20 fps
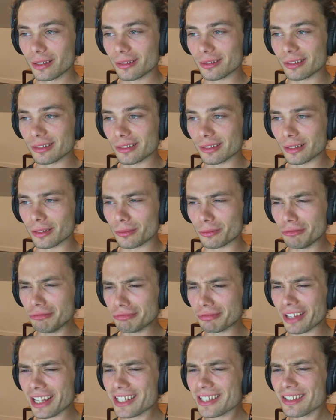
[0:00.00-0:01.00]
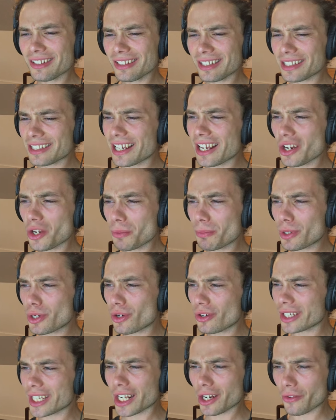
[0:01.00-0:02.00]
Ugh, ooh, that's like yellow but
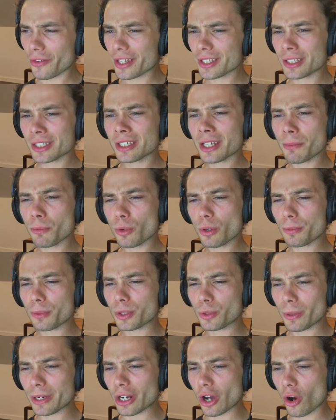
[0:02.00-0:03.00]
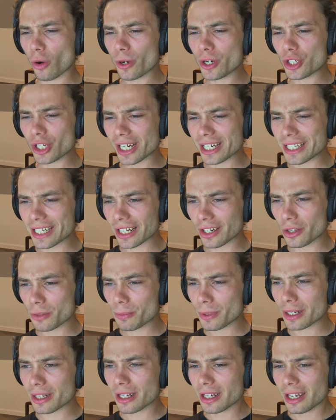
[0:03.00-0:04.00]
not yellow. That's somewhat between orange and yellow,
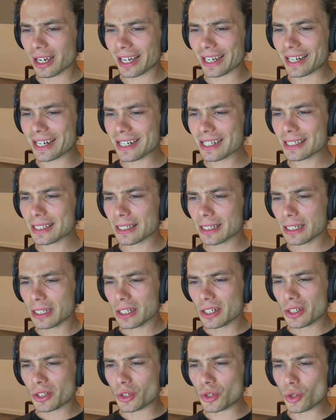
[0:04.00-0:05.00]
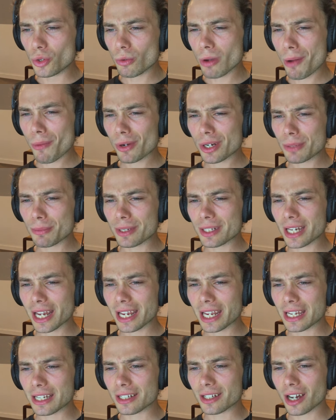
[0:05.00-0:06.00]
but I guess do I want to be taking